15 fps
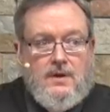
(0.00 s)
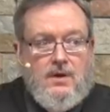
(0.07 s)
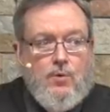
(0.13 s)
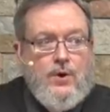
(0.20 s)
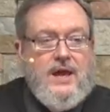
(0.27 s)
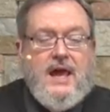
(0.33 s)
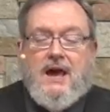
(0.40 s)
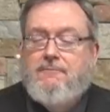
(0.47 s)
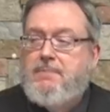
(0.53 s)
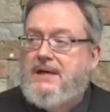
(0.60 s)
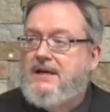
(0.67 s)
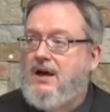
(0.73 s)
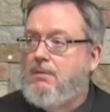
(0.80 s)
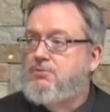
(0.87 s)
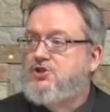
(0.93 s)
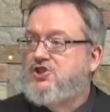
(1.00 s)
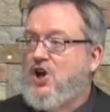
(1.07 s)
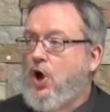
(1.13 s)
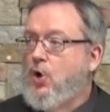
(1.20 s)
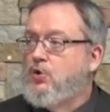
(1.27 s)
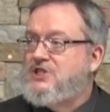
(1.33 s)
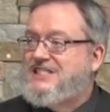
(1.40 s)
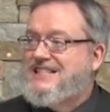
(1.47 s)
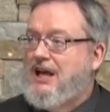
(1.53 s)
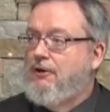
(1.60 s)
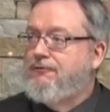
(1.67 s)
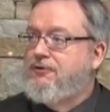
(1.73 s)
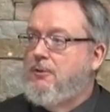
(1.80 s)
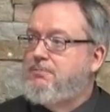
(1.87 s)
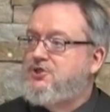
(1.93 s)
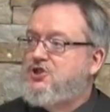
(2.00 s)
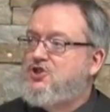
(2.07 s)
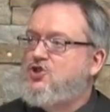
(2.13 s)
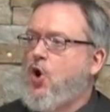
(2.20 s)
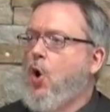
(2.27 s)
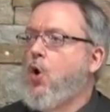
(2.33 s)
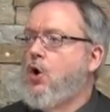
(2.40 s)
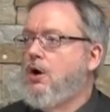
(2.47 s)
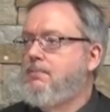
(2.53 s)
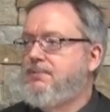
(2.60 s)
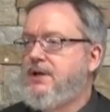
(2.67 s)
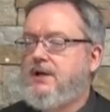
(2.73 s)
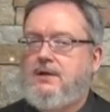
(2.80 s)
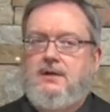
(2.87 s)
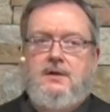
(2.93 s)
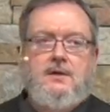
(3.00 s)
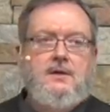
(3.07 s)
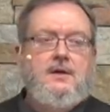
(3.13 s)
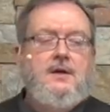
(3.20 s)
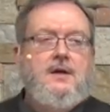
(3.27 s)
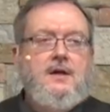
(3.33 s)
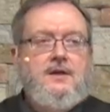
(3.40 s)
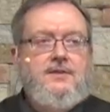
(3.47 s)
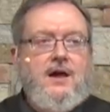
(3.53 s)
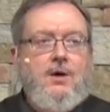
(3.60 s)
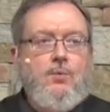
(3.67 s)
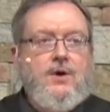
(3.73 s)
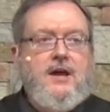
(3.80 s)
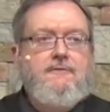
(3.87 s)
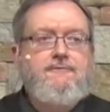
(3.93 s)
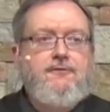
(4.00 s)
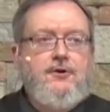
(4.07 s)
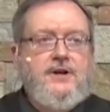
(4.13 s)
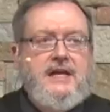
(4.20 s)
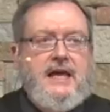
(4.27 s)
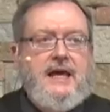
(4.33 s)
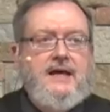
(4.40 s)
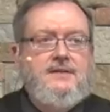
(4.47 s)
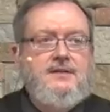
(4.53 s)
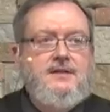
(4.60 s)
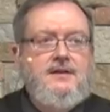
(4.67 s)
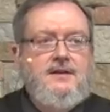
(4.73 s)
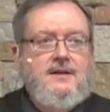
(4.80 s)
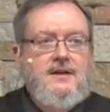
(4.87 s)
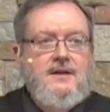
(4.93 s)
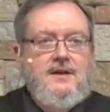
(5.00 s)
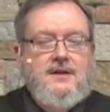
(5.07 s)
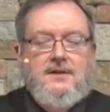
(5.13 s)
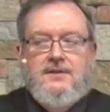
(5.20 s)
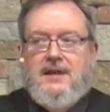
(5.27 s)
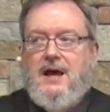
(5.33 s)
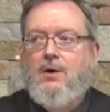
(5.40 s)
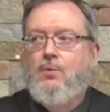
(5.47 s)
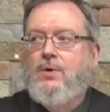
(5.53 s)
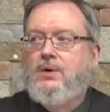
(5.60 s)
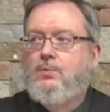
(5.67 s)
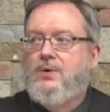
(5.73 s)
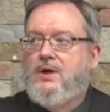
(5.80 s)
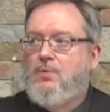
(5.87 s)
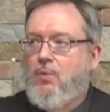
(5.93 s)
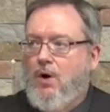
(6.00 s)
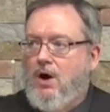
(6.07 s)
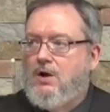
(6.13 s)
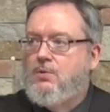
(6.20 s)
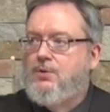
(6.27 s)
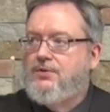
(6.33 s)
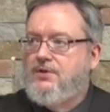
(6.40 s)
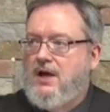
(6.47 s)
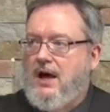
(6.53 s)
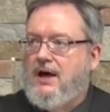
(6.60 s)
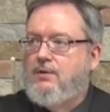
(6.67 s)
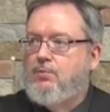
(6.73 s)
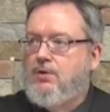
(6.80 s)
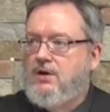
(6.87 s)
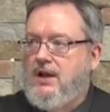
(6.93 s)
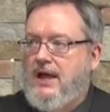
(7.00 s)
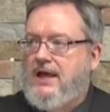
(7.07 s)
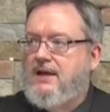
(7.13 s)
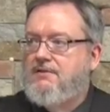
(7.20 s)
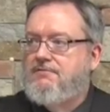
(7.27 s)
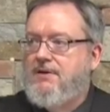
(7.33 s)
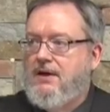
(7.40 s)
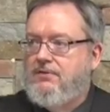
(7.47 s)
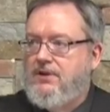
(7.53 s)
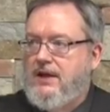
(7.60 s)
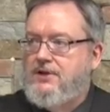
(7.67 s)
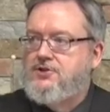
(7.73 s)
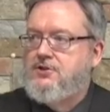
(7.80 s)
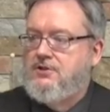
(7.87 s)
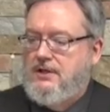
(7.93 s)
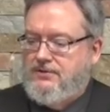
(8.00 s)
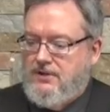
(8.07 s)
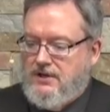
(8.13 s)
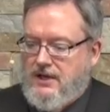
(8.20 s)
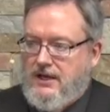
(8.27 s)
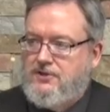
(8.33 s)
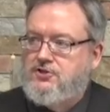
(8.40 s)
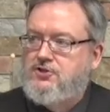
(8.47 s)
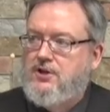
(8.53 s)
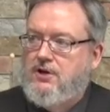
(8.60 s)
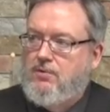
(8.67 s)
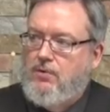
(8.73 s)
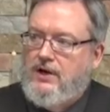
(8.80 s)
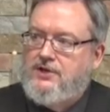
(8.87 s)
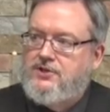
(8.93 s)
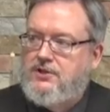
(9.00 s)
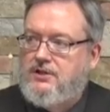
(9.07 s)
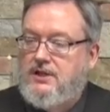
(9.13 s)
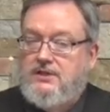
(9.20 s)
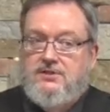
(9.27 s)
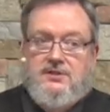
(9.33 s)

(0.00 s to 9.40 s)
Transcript: We have become so self-absorbed that we forget that when we walk with God, we're laying a foundation that the next generation can